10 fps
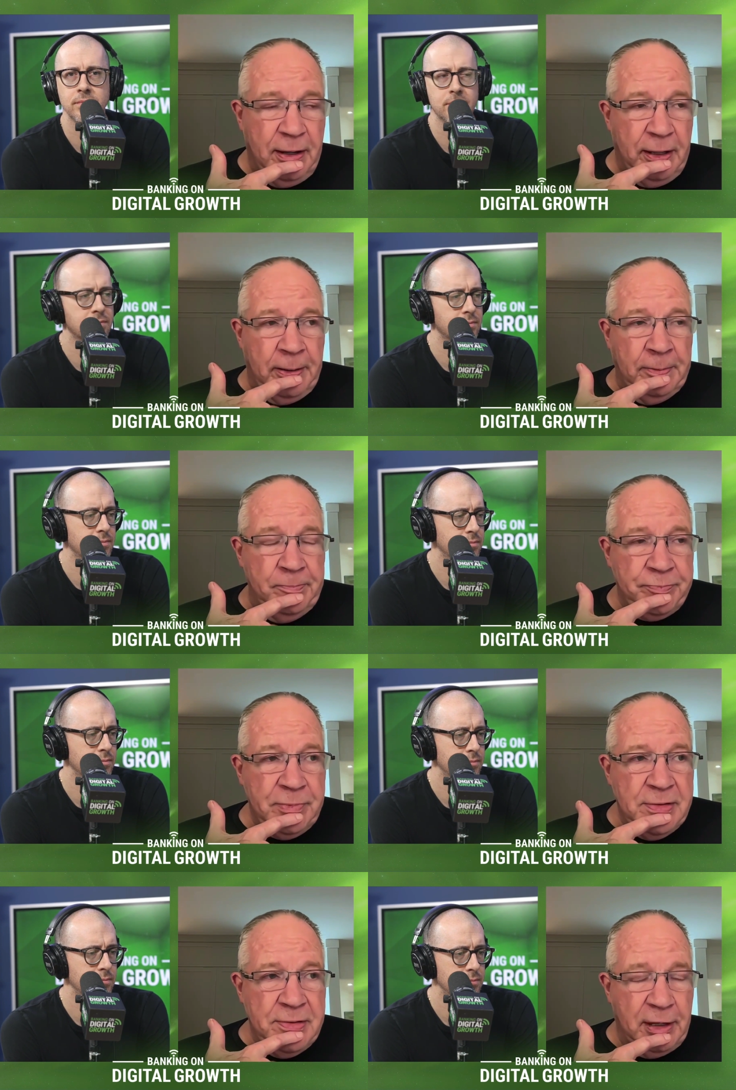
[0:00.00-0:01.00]
Speaker 1: Um,
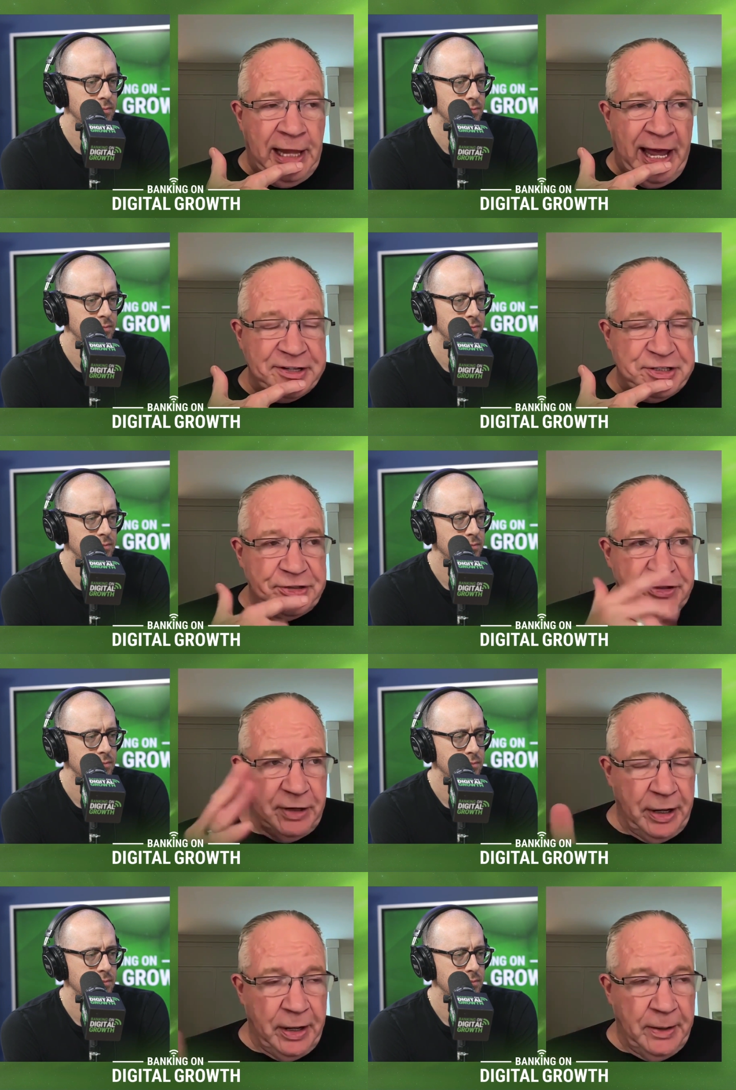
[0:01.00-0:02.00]
the last
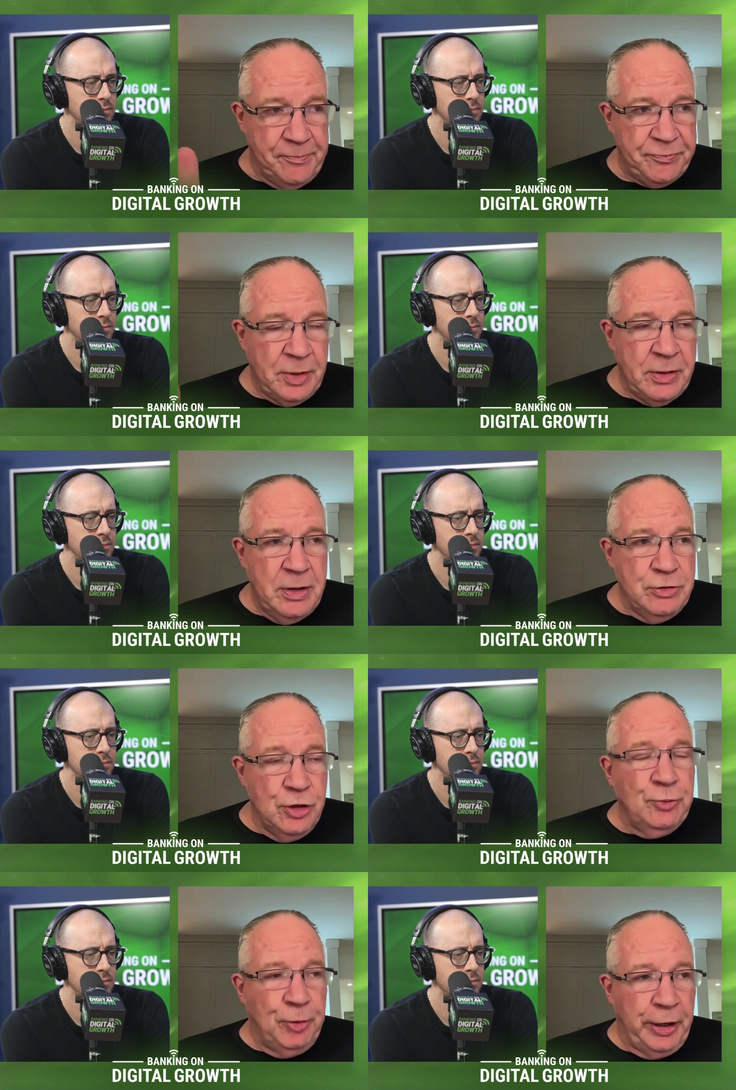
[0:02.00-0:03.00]
uh,
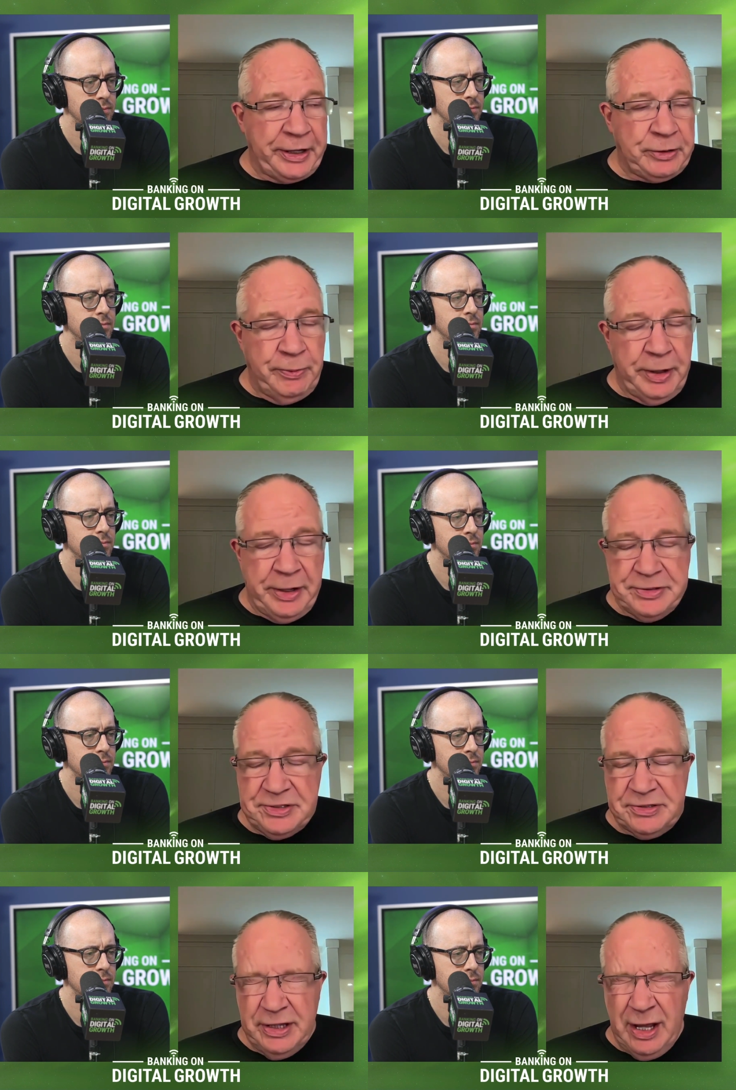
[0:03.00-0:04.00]
new book
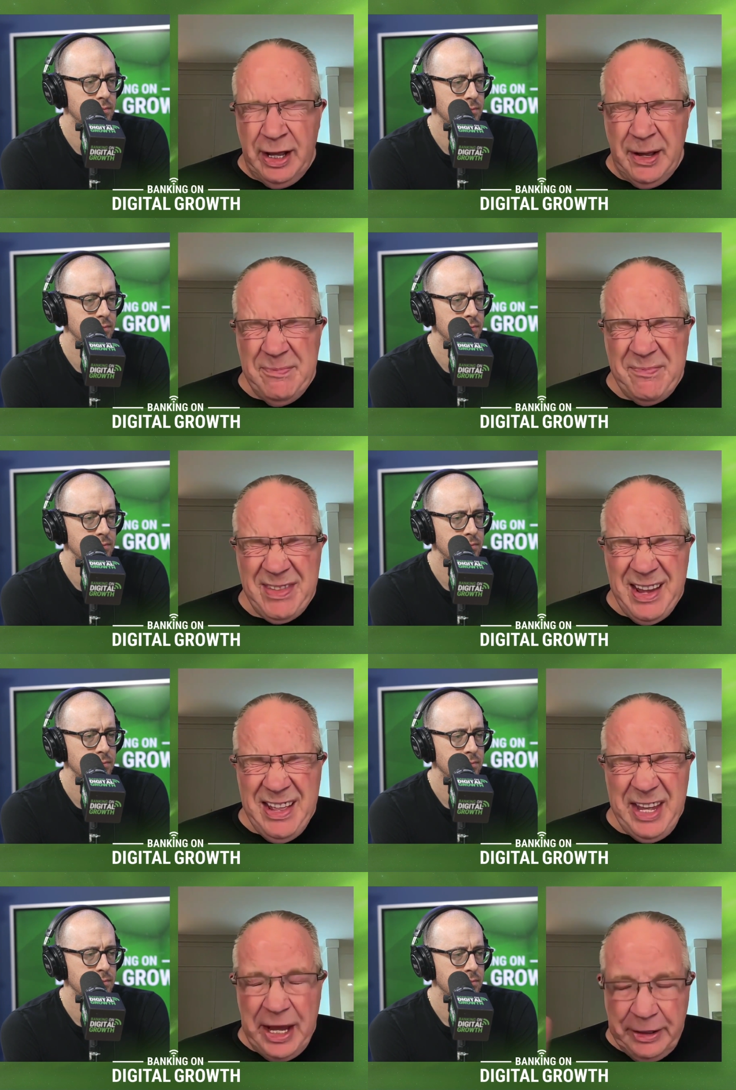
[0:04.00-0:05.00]
was uh,
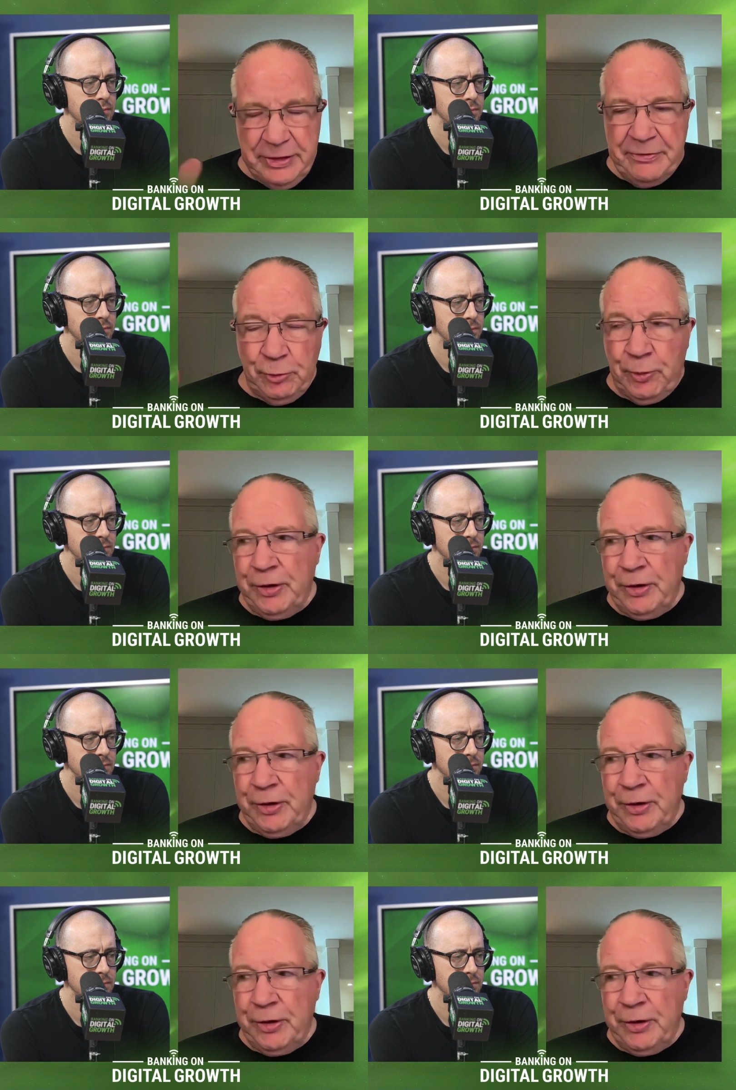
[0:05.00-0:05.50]
The End of the